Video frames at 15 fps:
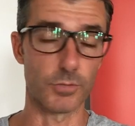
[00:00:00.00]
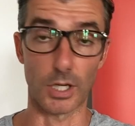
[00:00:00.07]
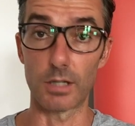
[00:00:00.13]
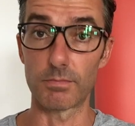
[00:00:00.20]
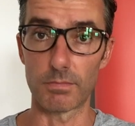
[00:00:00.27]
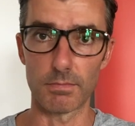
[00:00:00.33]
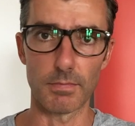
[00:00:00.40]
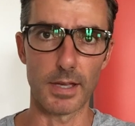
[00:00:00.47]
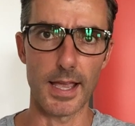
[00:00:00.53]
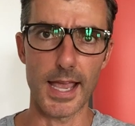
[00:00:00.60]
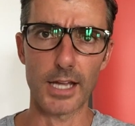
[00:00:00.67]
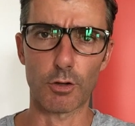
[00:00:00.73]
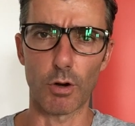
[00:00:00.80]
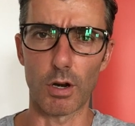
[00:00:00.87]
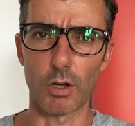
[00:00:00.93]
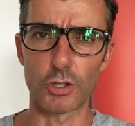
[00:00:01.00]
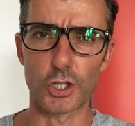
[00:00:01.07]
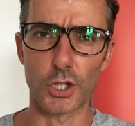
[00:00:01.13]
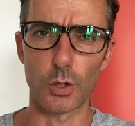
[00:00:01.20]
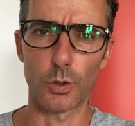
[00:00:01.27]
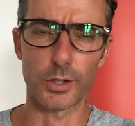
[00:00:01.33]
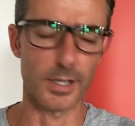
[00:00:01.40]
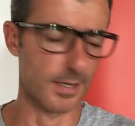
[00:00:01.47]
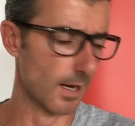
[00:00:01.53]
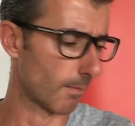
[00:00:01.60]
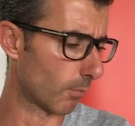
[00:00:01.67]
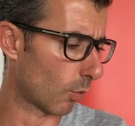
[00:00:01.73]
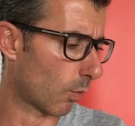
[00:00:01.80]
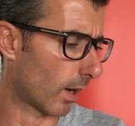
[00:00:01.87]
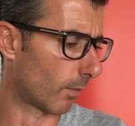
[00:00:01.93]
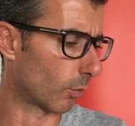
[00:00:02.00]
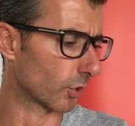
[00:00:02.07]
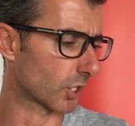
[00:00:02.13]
So, in chronological order, number one,